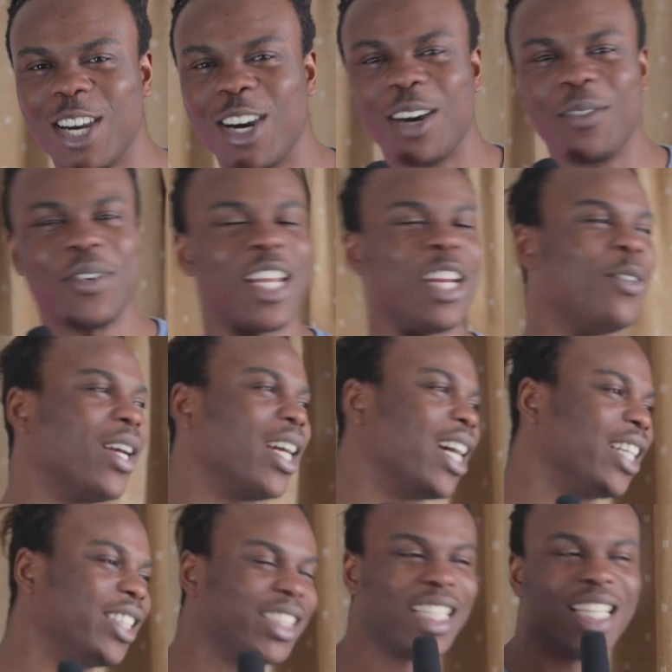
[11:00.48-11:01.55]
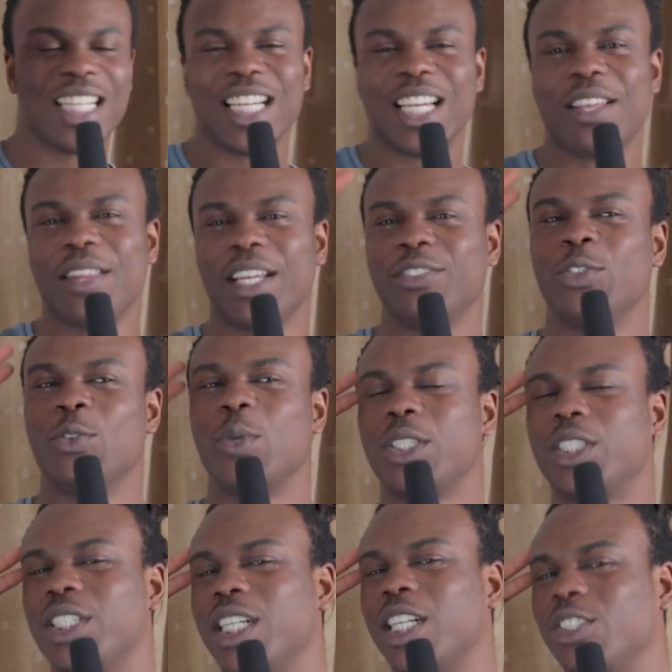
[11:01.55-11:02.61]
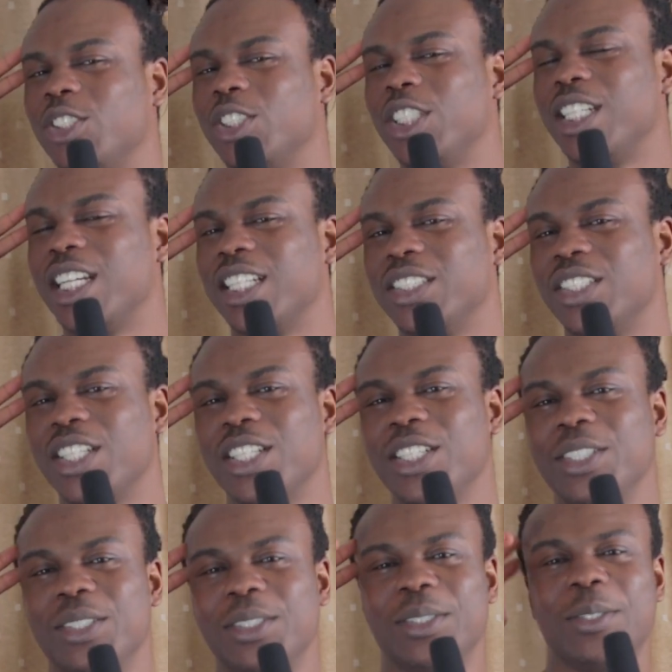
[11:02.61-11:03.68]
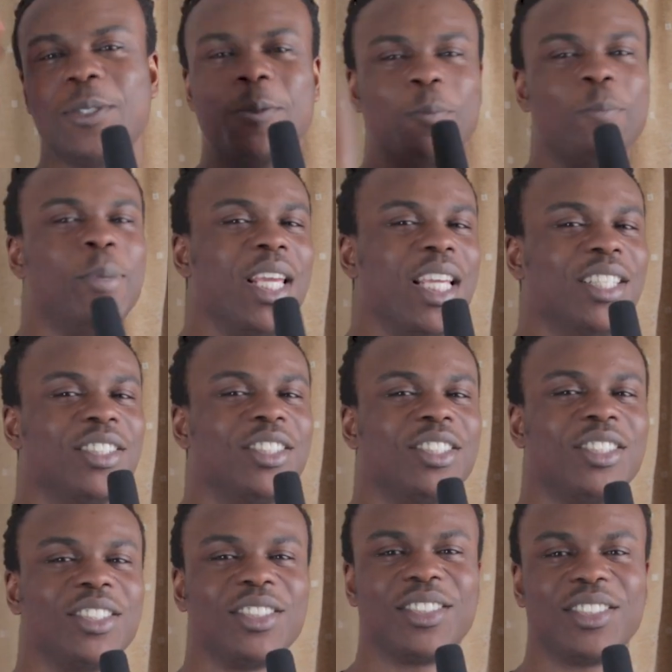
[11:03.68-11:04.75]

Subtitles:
a half. Anyway, guys, thanks for watching, and I'll see you guys later. Peace.